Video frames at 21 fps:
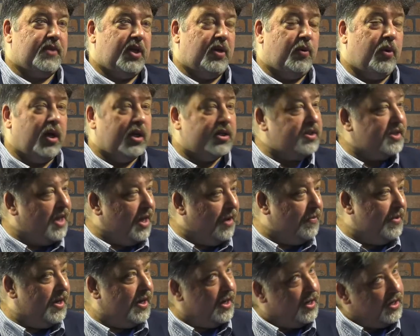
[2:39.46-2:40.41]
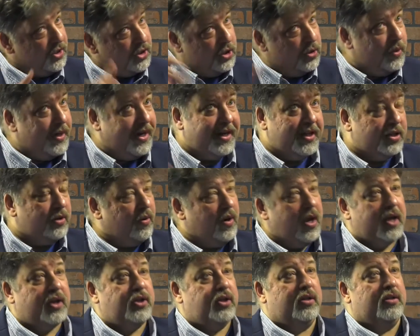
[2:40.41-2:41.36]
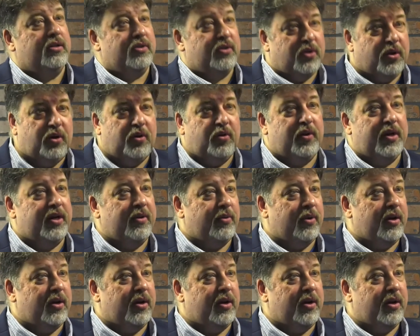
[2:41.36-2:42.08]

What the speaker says: It works out, being I can shoot any direction, so anywhere,